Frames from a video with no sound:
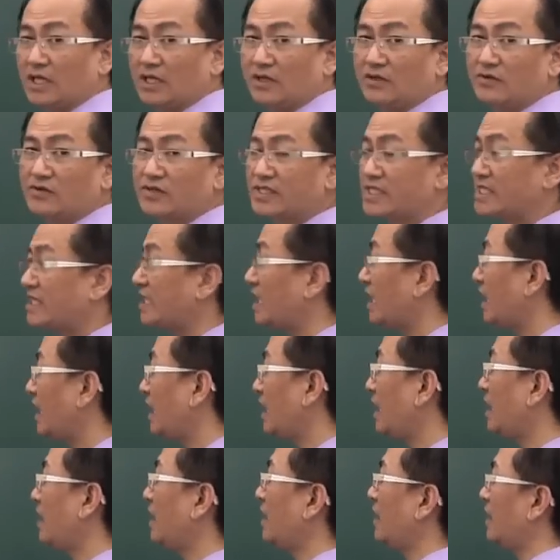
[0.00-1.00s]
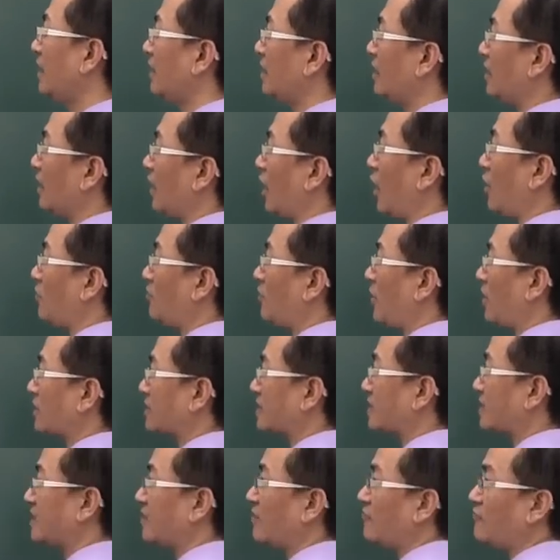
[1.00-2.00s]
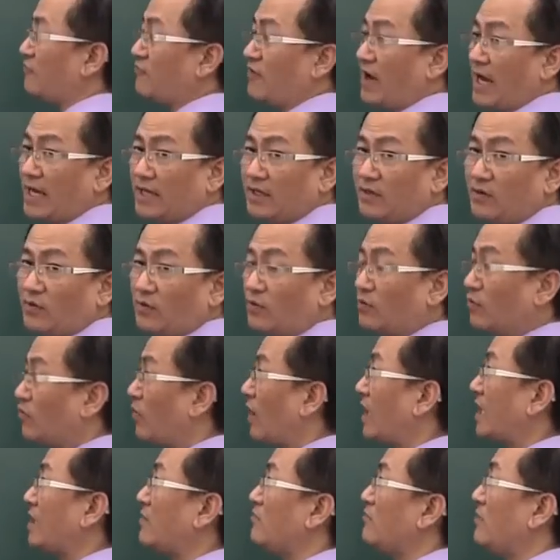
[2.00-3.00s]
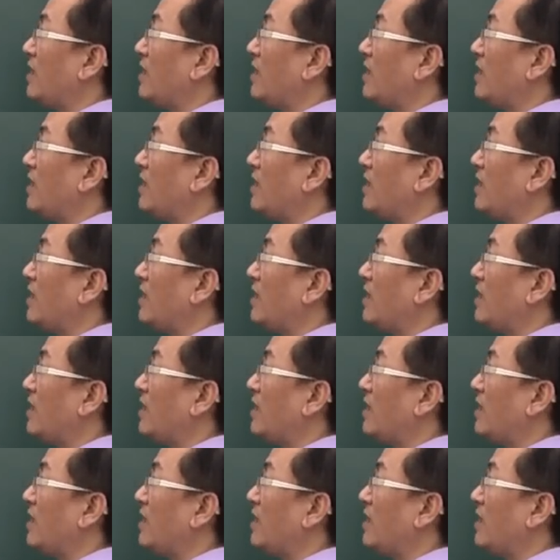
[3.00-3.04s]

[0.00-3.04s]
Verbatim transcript: you see a positive value. What it